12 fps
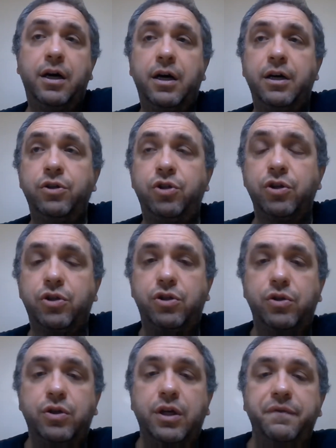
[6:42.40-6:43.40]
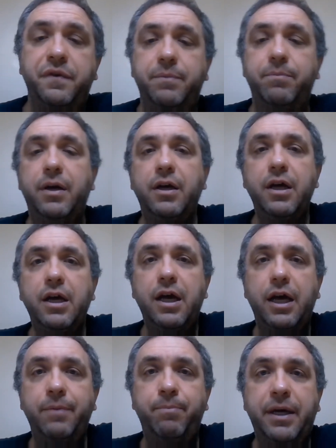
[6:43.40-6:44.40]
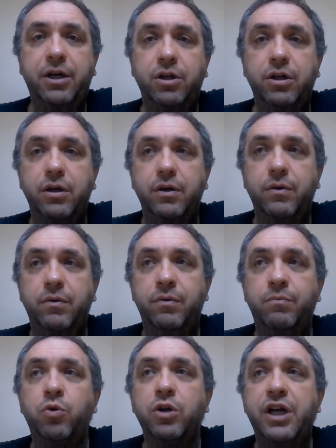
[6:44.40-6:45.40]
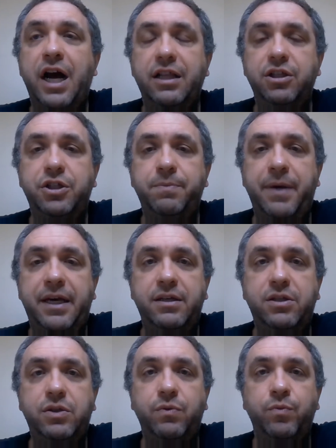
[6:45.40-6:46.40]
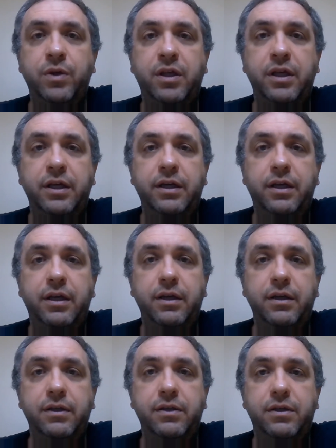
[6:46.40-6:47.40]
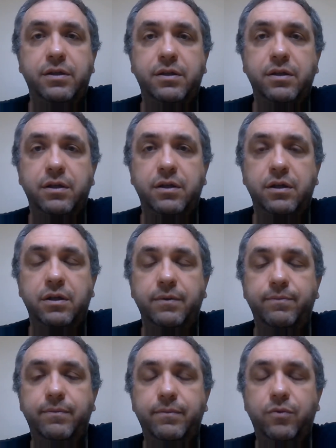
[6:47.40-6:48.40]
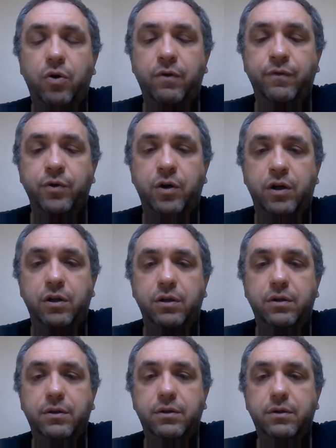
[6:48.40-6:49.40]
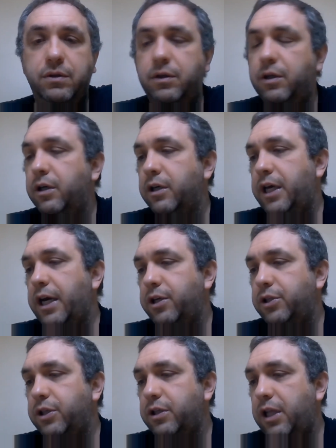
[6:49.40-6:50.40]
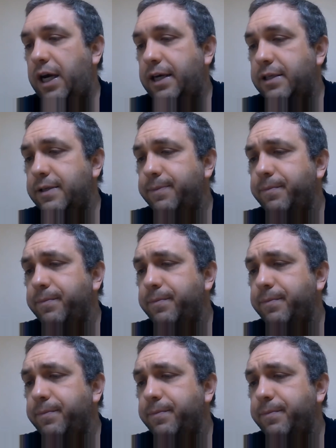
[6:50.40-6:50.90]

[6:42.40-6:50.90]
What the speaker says: just to give him a better, more knowledge base within his overall character class.